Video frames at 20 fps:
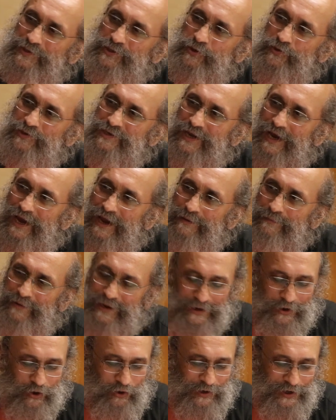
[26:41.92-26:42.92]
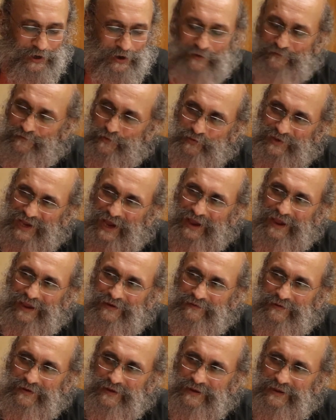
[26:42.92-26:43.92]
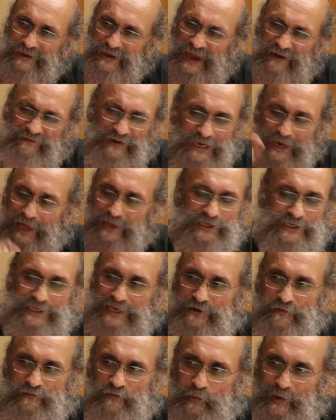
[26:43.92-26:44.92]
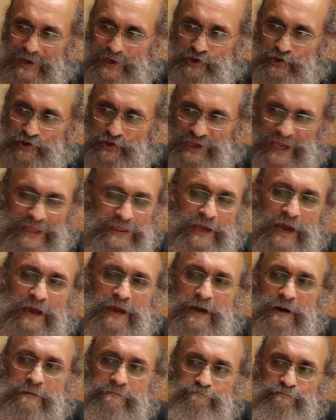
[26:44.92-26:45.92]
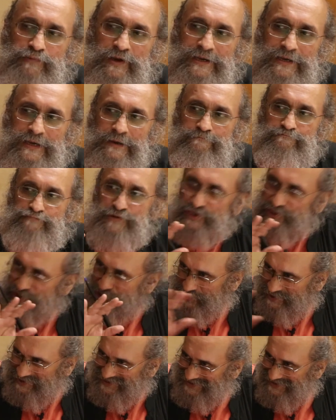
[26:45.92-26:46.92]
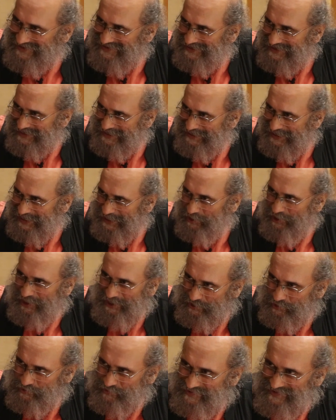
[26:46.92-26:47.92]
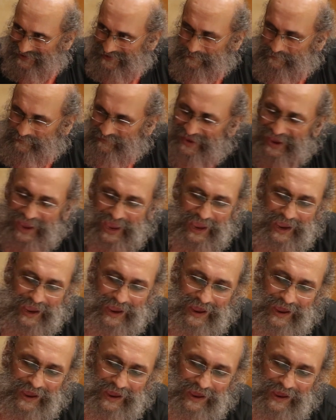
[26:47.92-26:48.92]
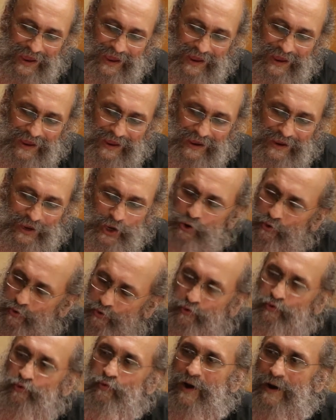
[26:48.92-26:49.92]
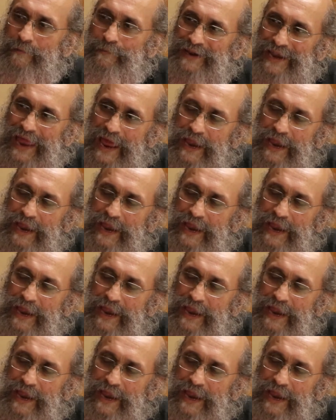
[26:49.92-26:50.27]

with your time and holding your views. I have a last set of questions, and they're completely personal in nature. You grew up in